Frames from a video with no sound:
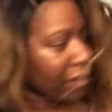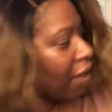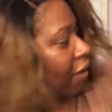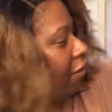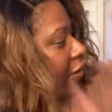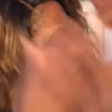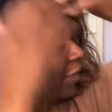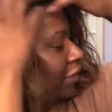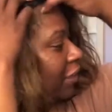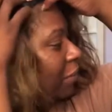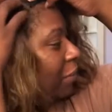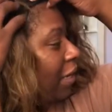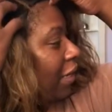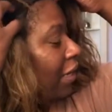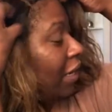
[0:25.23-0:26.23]
y'all. I had to get
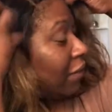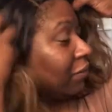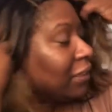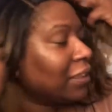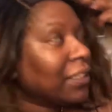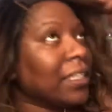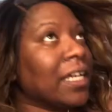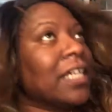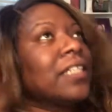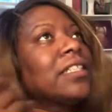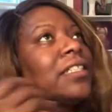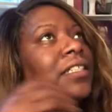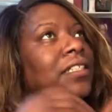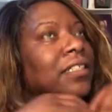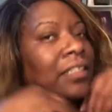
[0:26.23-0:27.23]
my life
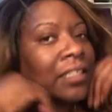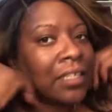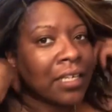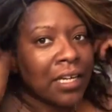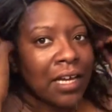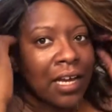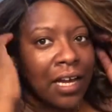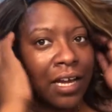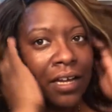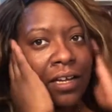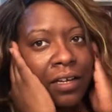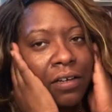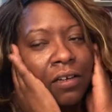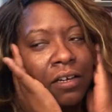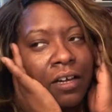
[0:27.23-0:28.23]
together.
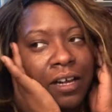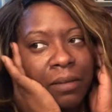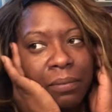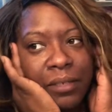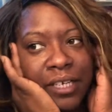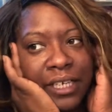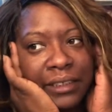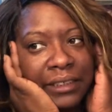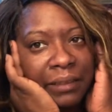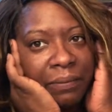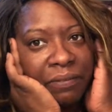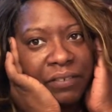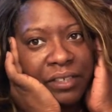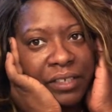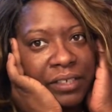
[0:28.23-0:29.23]
Oh, I put out
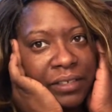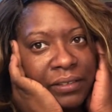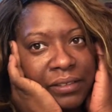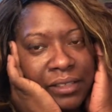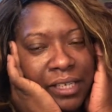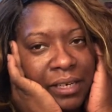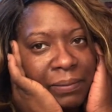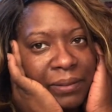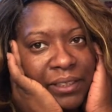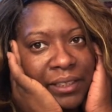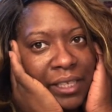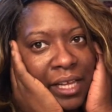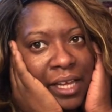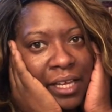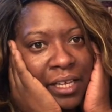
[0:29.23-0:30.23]
some videos that I'm just
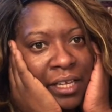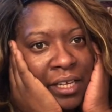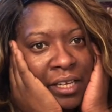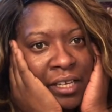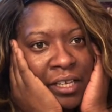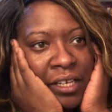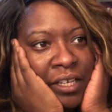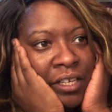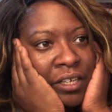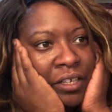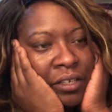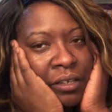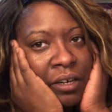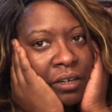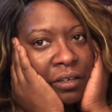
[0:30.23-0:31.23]
like,
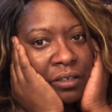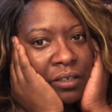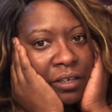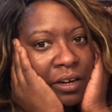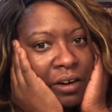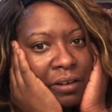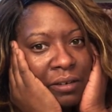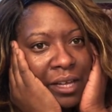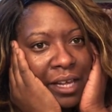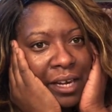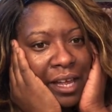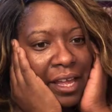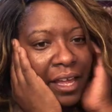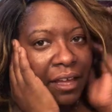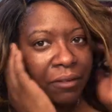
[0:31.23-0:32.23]
girl, lay
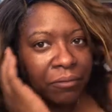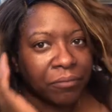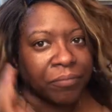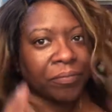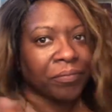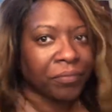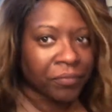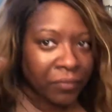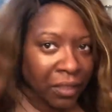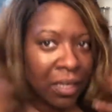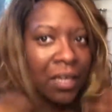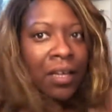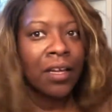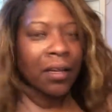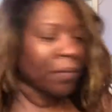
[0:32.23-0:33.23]
down.
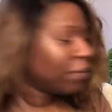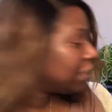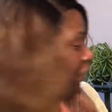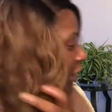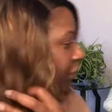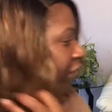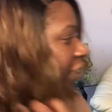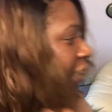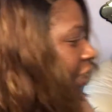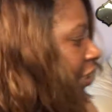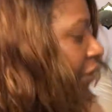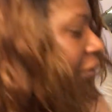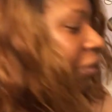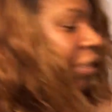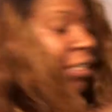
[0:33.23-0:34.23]
But this
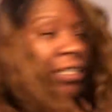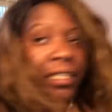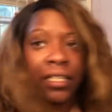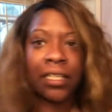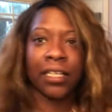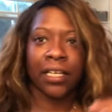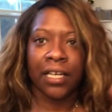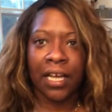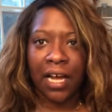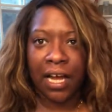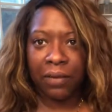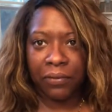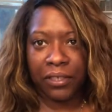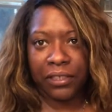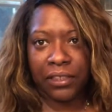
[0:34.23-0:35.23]
video,
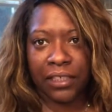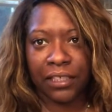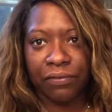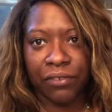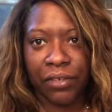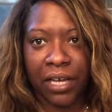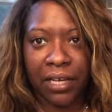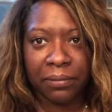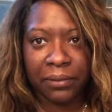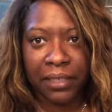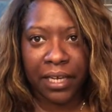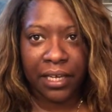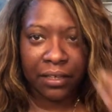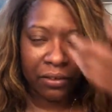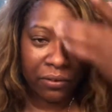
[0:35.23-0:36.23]
I wanted to give you an
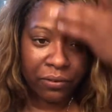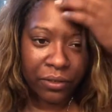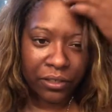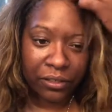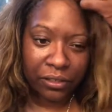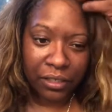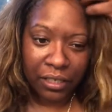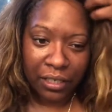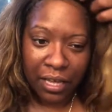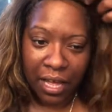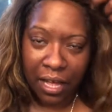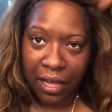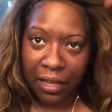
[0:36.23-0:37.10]
update on the